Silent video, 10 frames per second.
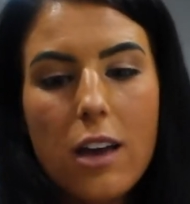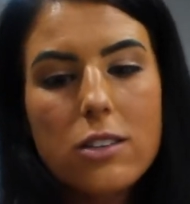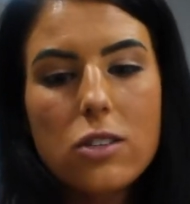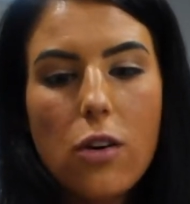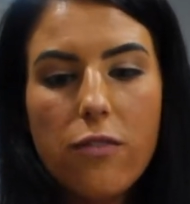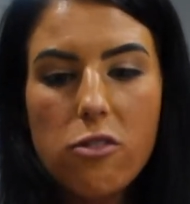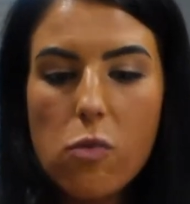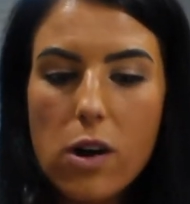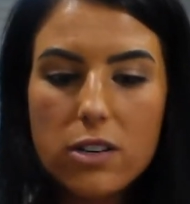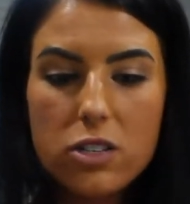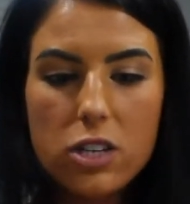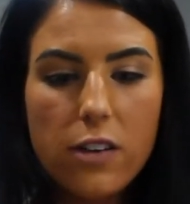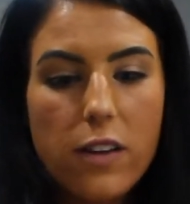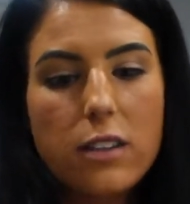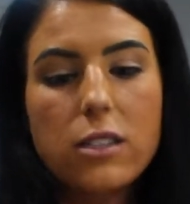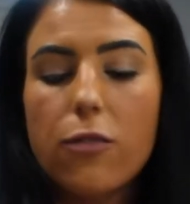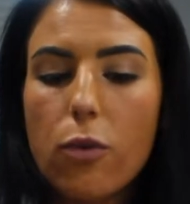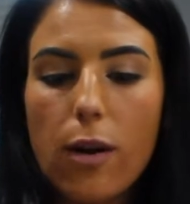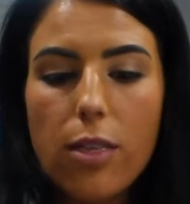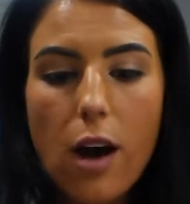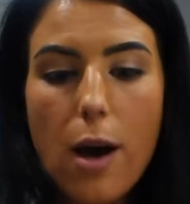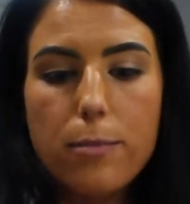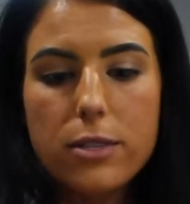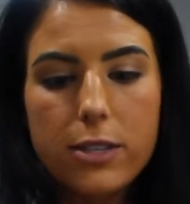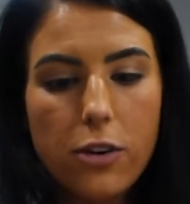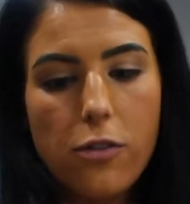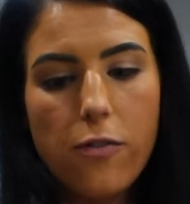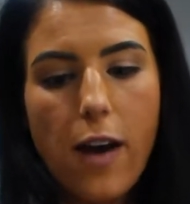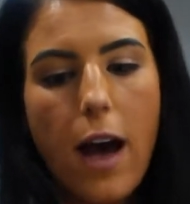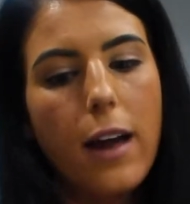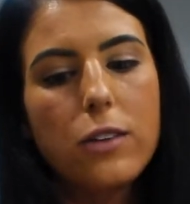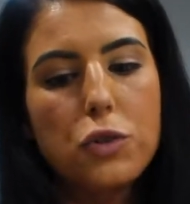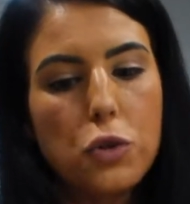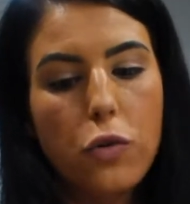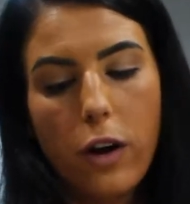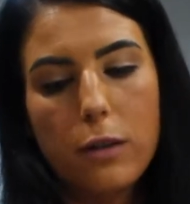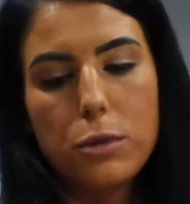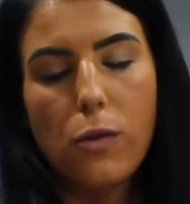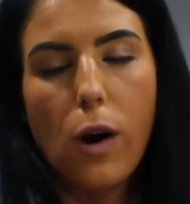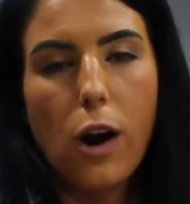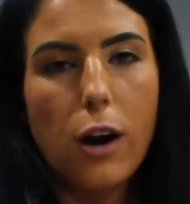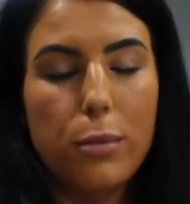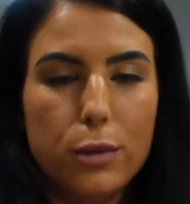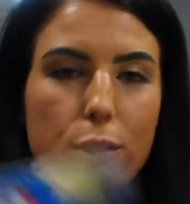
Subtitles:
So for one serving, it's a 1/4 cup, 0 fat and 2 grams of carb.